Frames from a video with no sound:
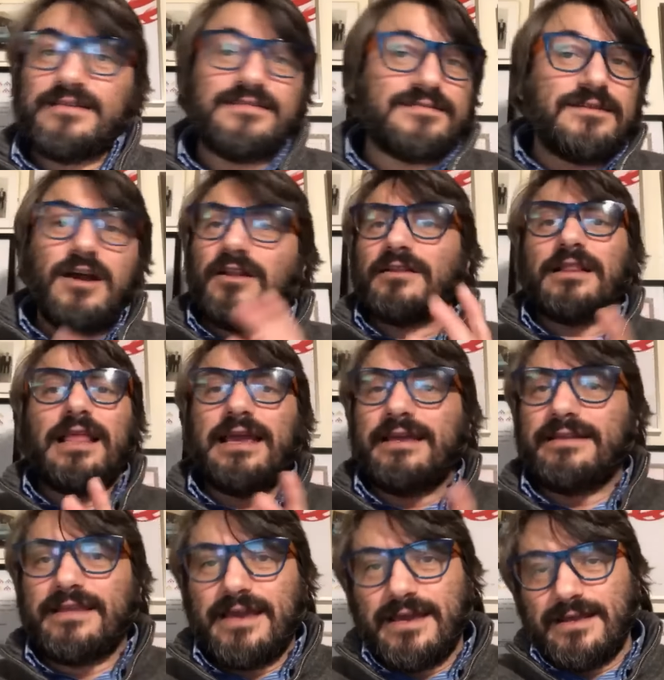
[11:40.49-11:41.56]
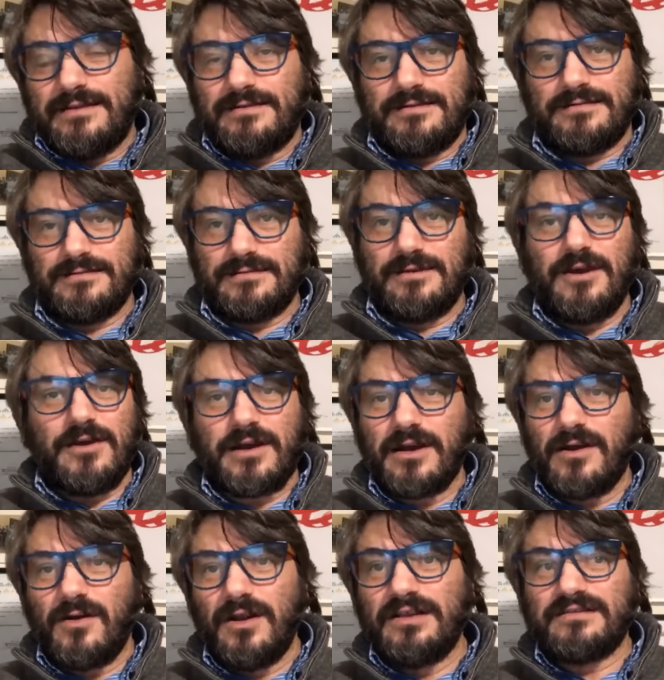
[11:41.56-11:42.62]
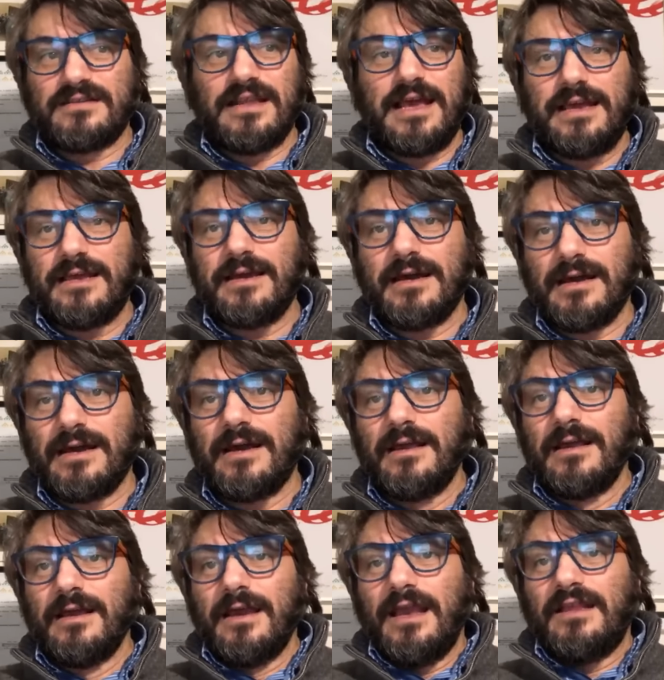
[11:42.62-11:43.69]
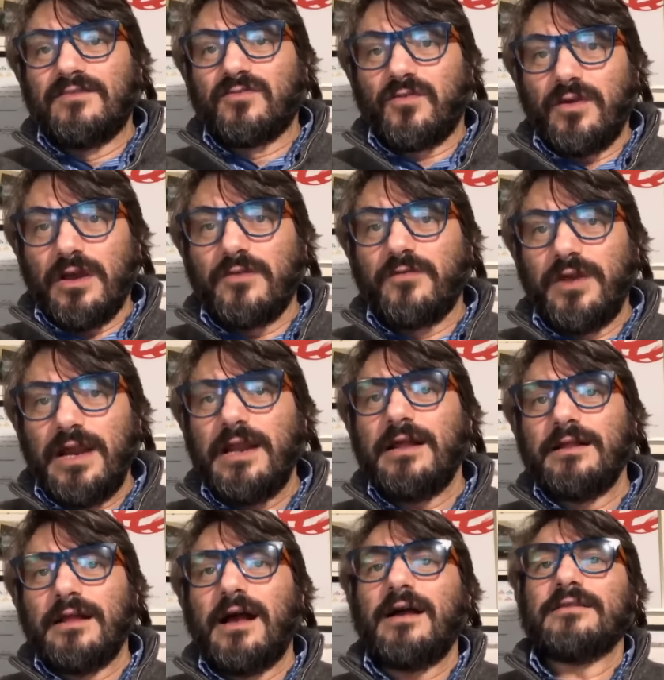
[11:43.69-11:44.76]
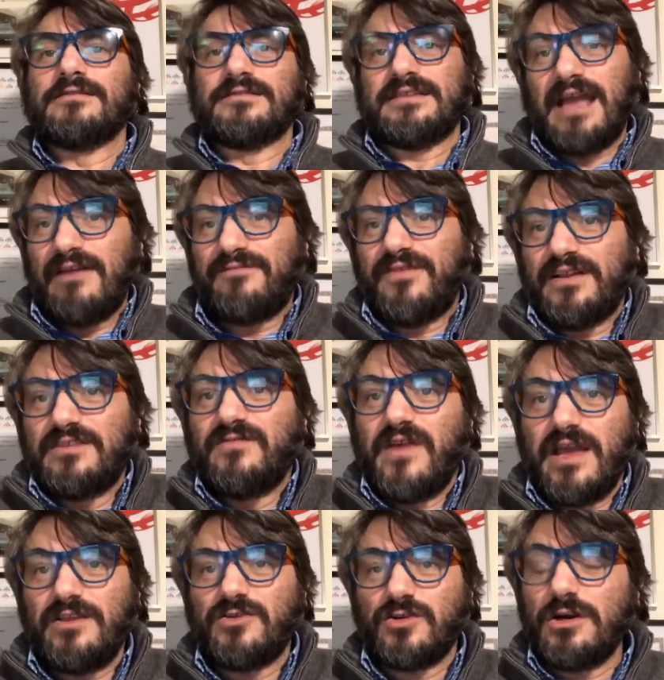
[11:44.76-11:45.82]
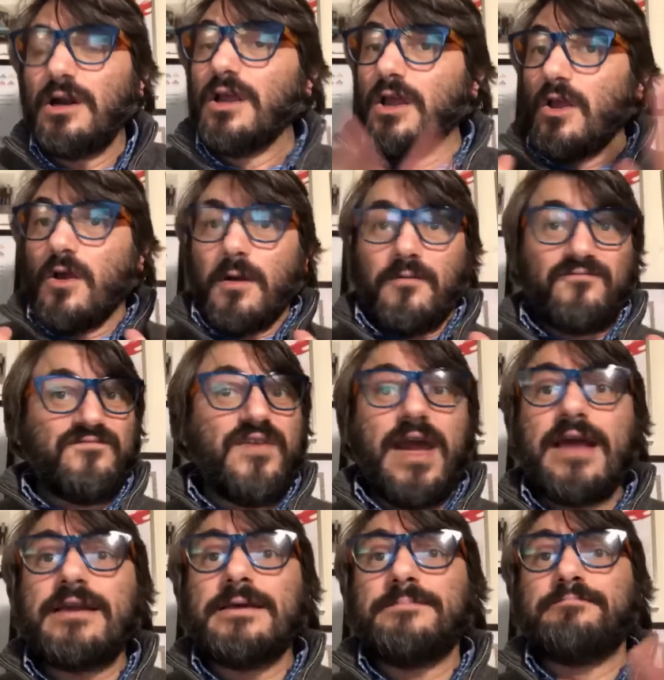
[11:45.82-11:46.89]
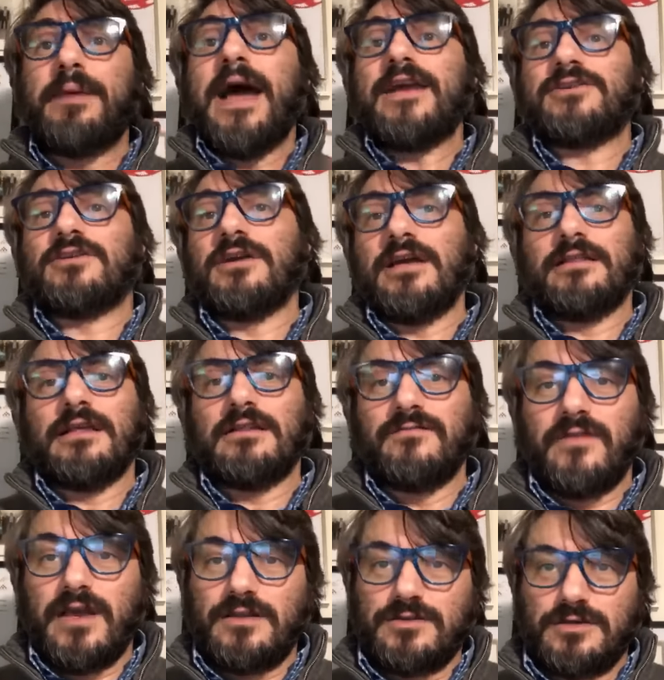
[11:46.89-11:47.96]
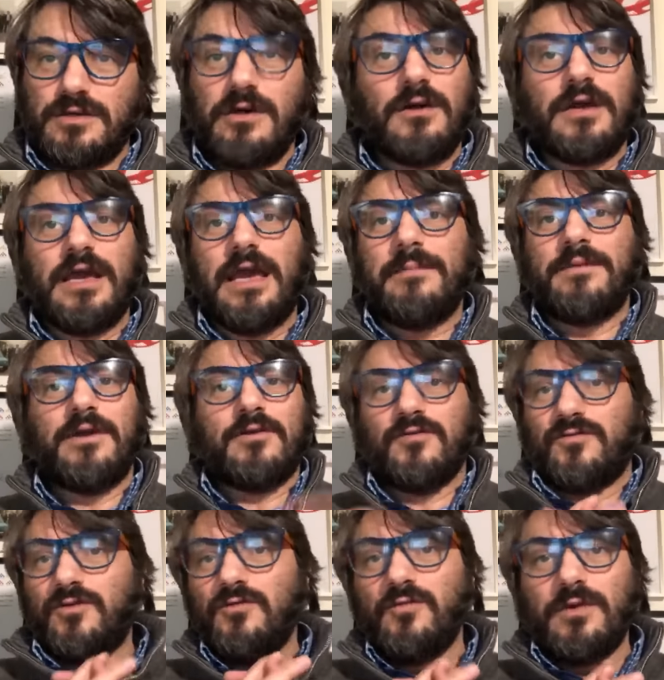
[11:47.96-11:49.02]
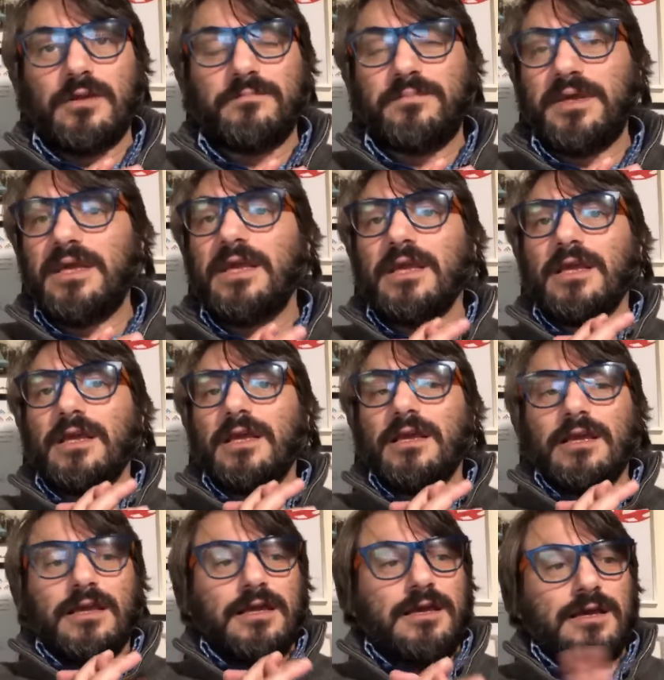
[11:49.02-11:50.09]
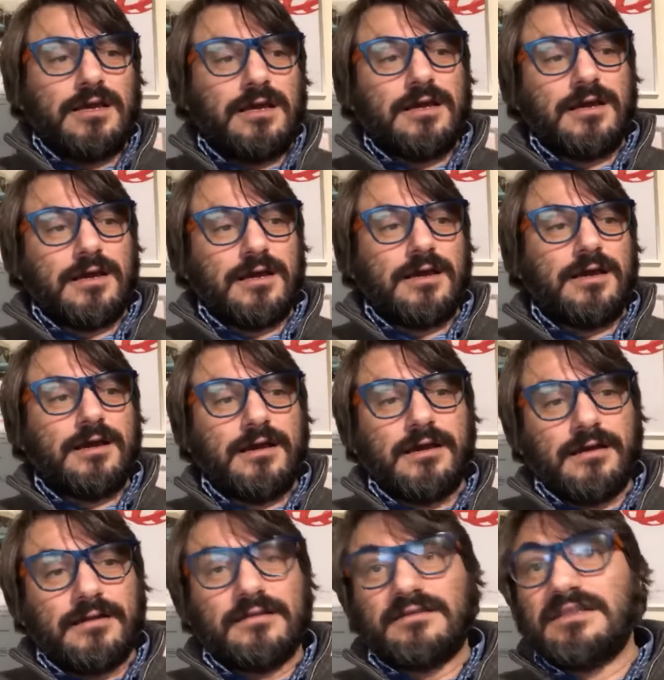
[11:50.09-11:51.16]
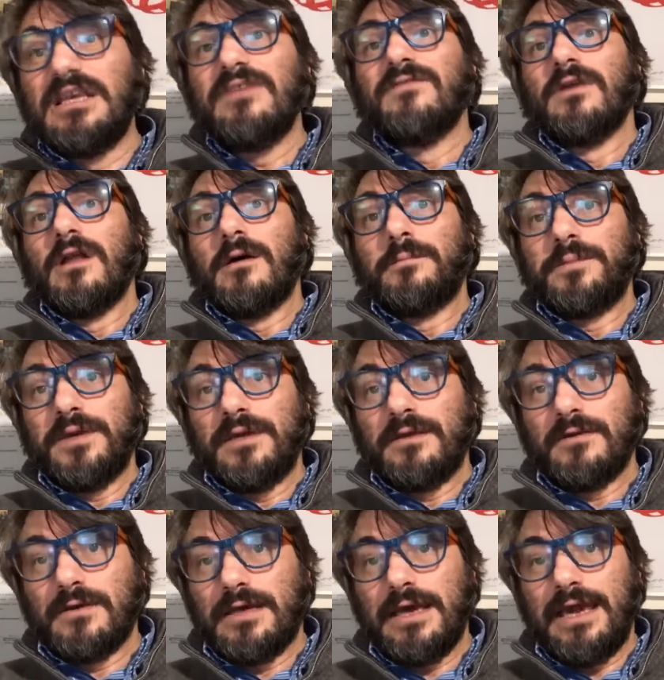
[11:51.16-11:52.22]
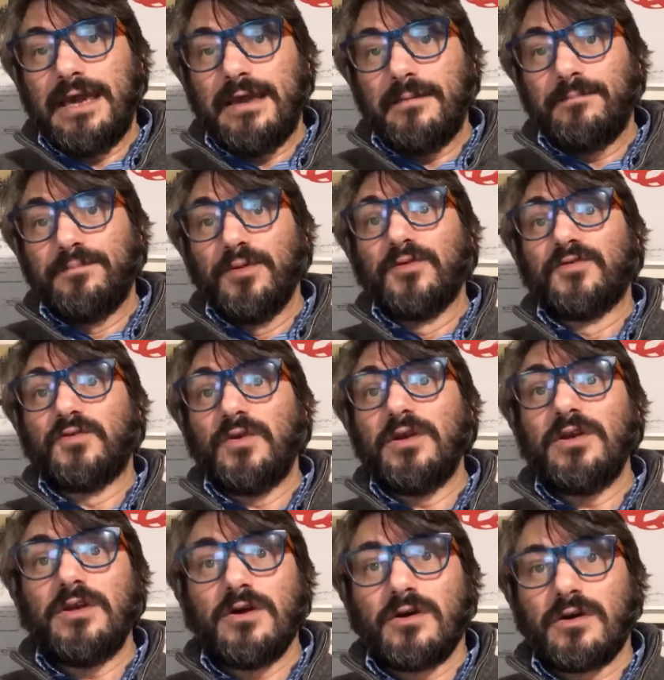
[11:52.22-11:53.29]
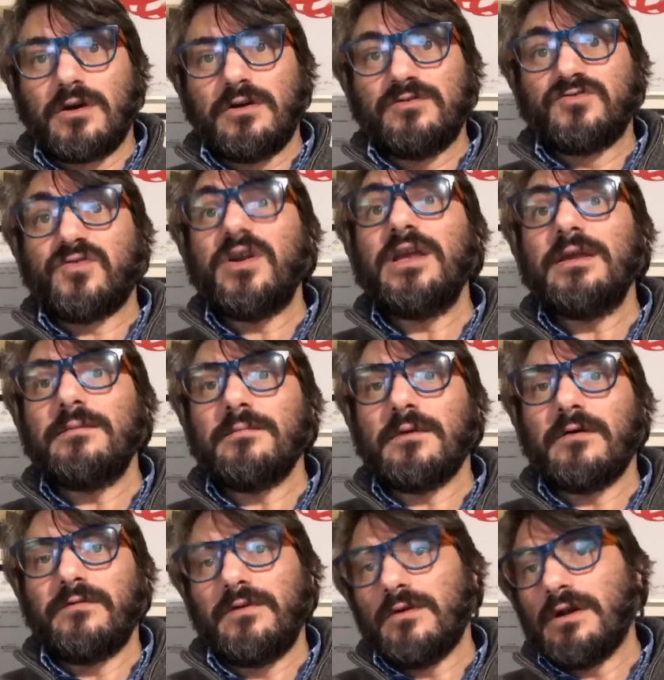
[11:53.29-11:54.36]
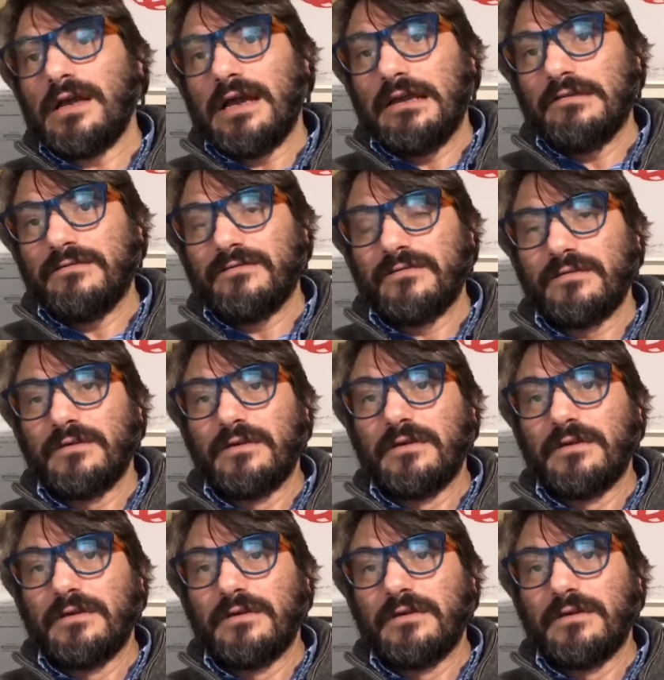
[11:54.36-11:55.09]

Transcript: It's not like that, not at all. It's like a real tough adventure, very passionate adventure, okay, because you will be developing, okay, pursuing your dream of your life.